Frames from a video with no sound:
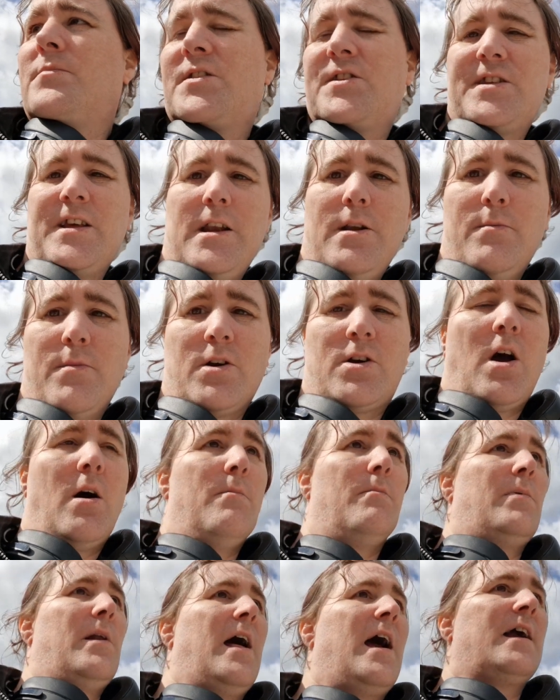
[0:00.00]
cinema
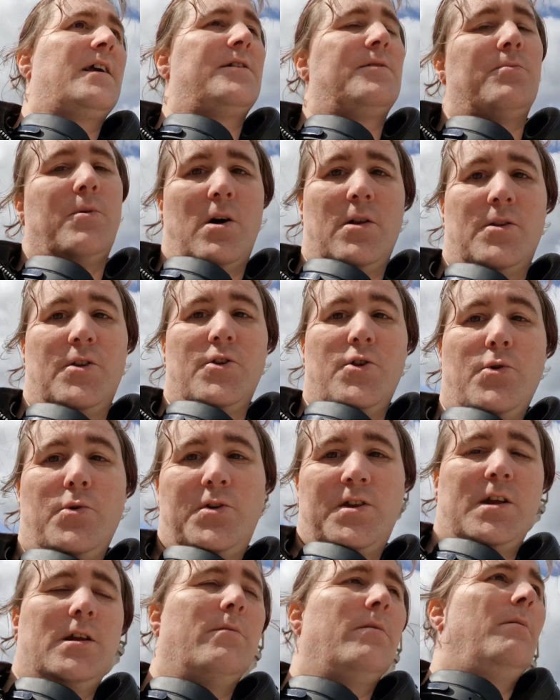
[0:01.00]
complex, or the new
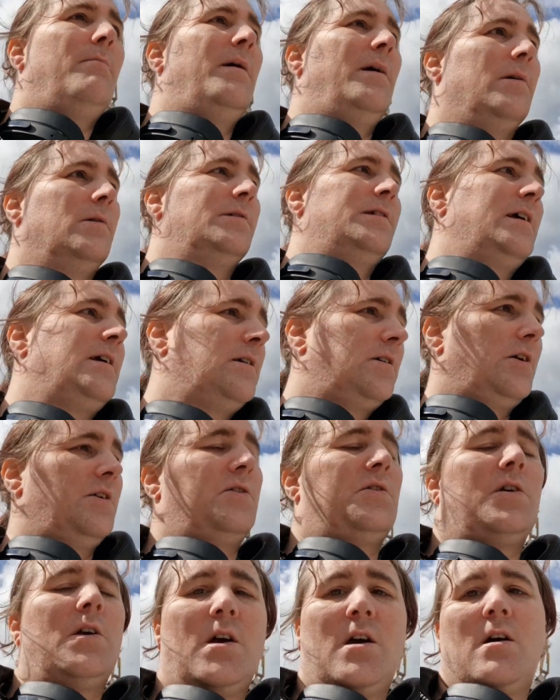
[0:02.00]
cinema building?
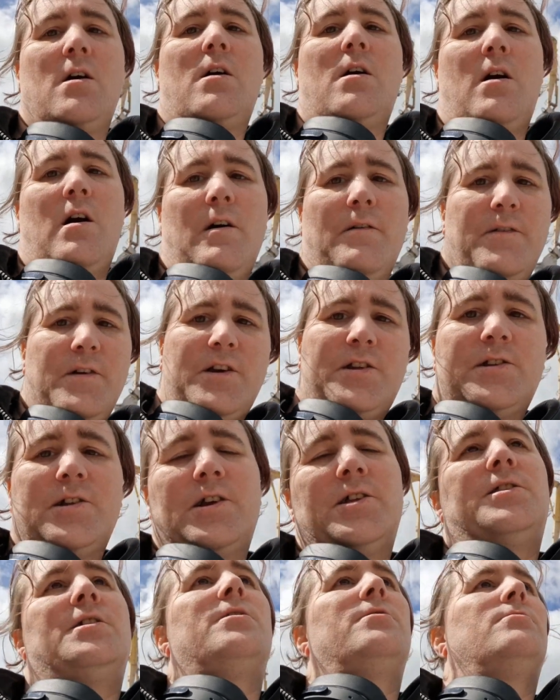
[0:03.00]
Because
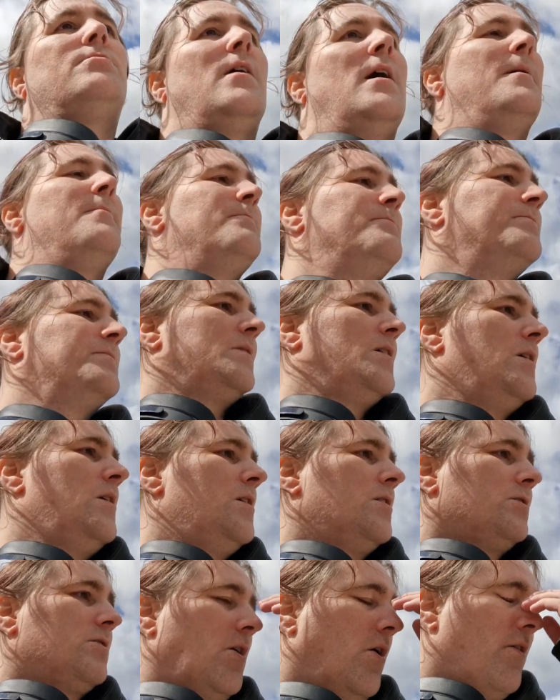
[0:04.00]
obviously they're
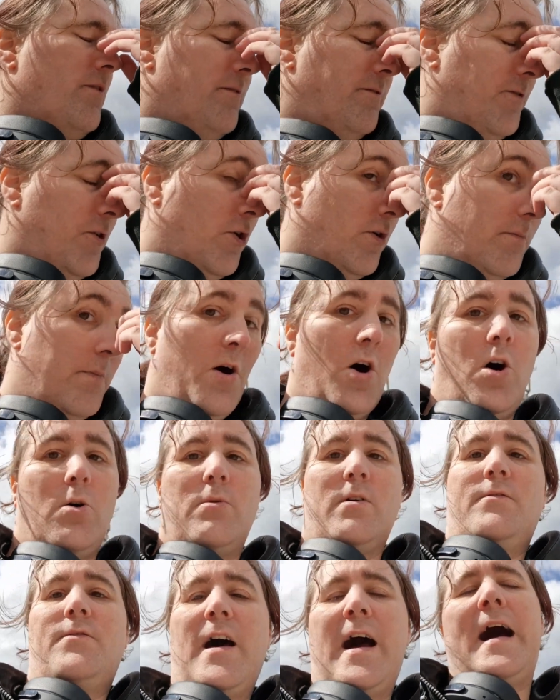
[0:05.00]
going full bore
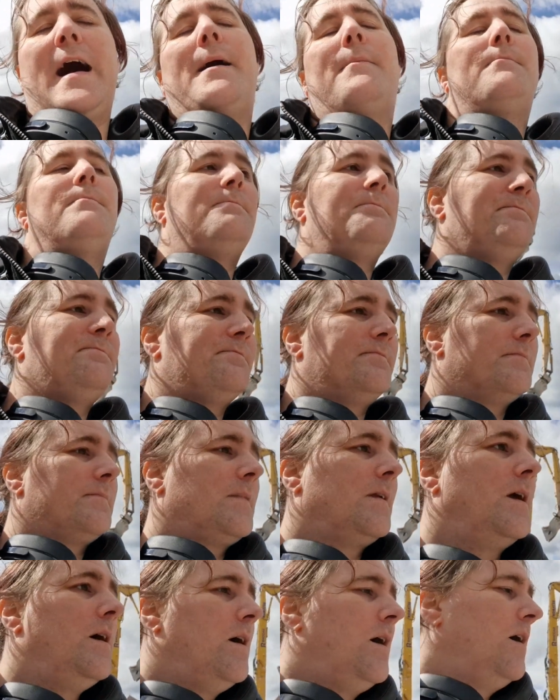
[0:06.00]
with that.
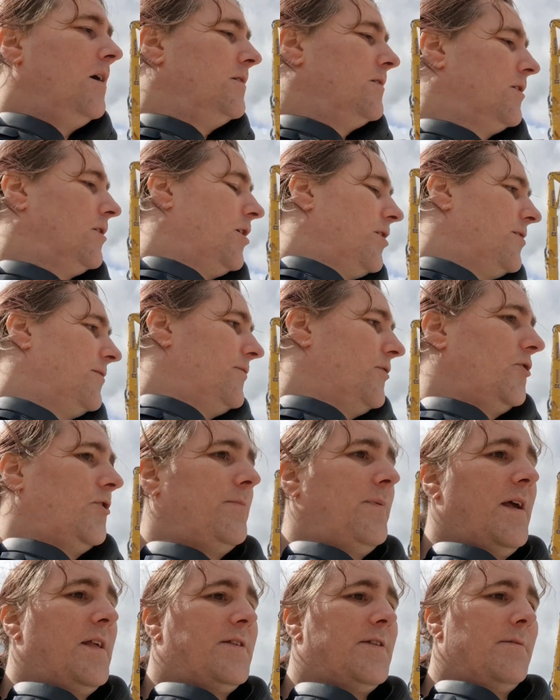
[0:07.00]
A lot of
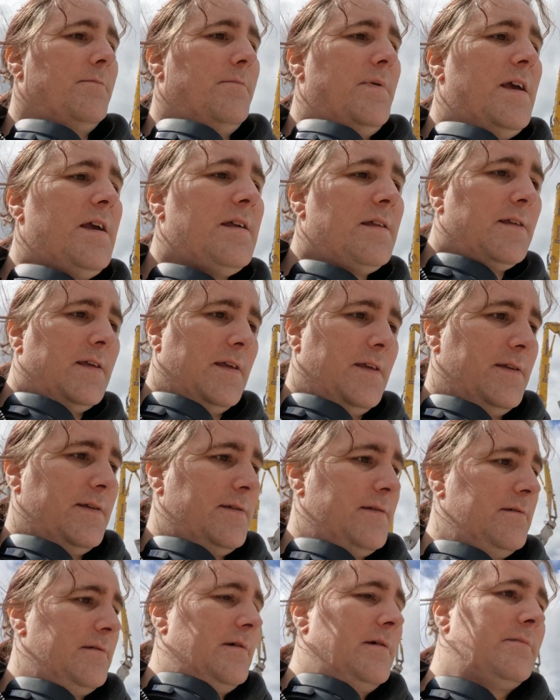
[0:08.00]
other bits and
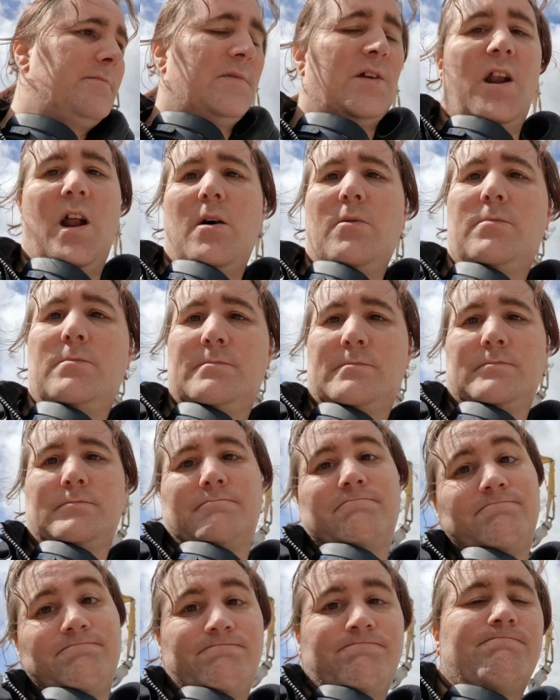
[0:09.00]
pieces, you know?
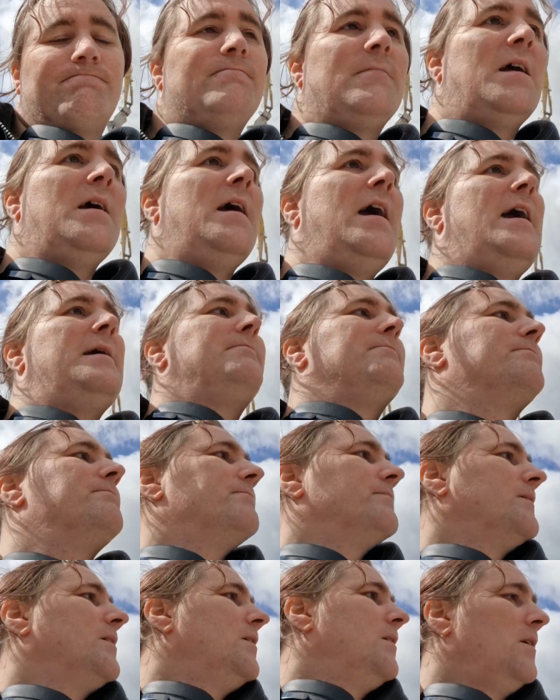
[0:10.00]
Hey.
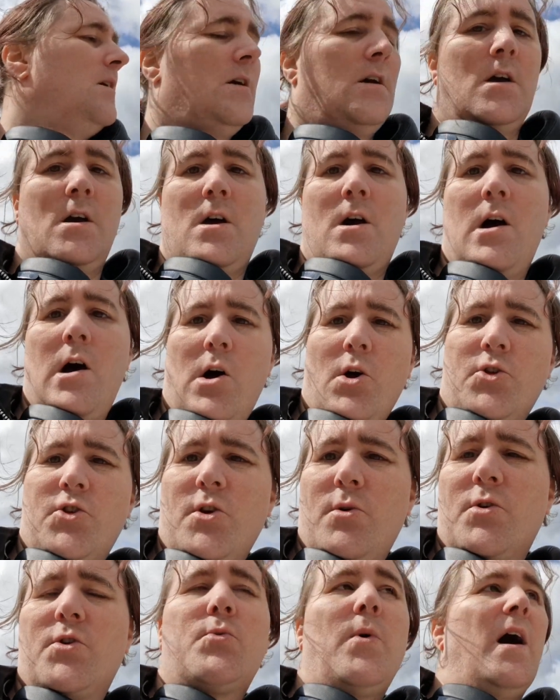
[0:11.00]

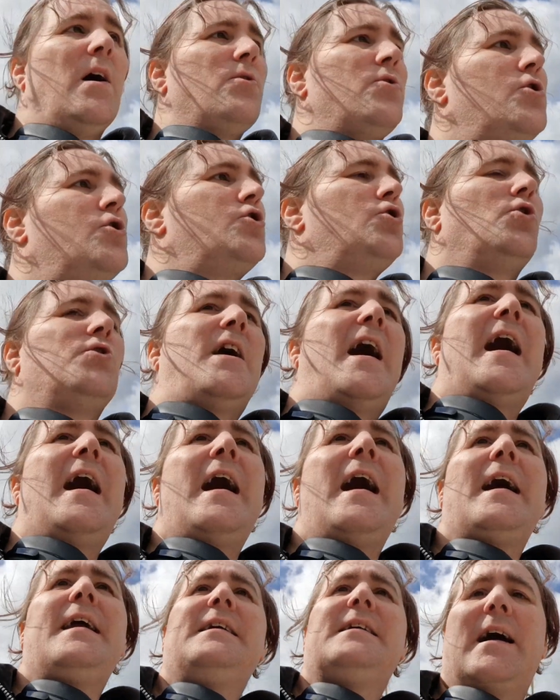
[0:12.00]
Also as well, should
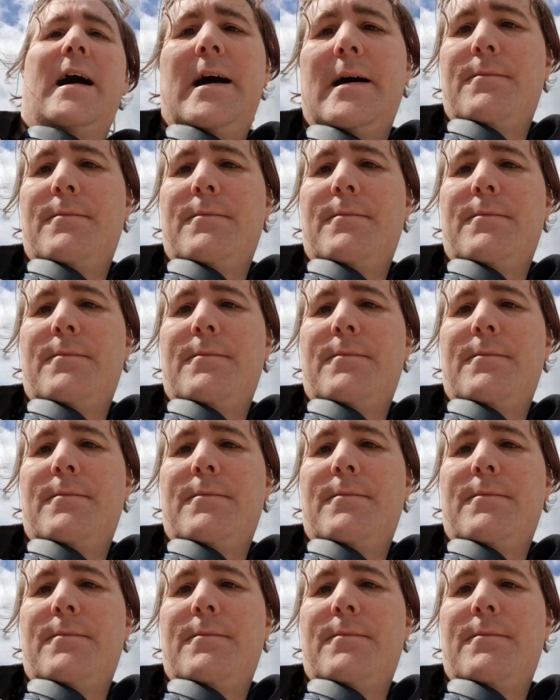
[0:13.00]
I